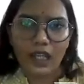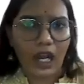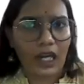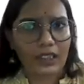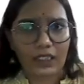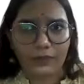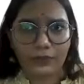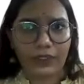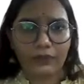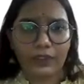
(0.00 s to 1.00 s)
Article
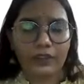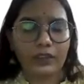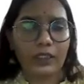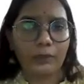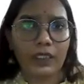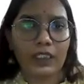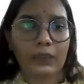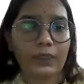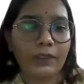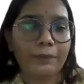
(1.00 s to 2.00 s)
51
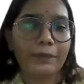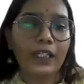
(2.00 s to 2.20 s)
DPSP,